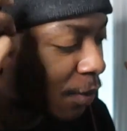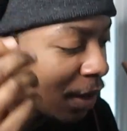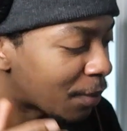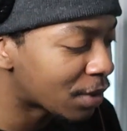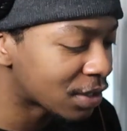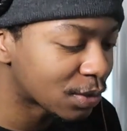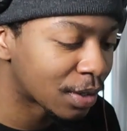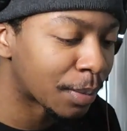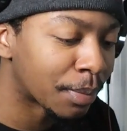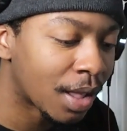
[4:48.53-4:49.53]
got a white boy
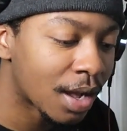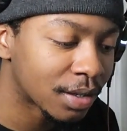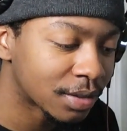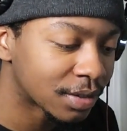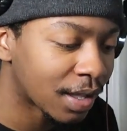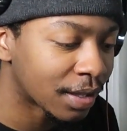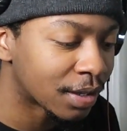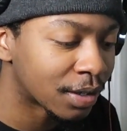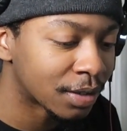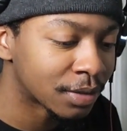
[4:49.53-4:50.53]
shooting up the block,
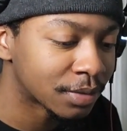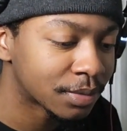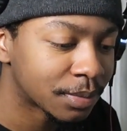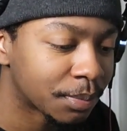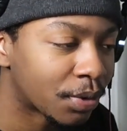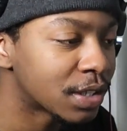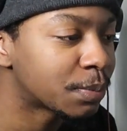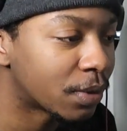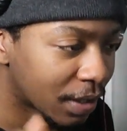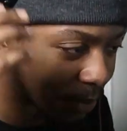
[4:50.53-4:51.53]
like,
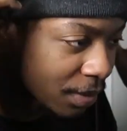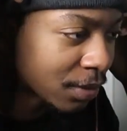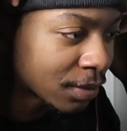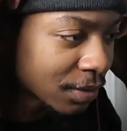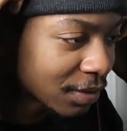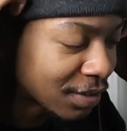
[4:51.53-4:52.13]
press play, bro.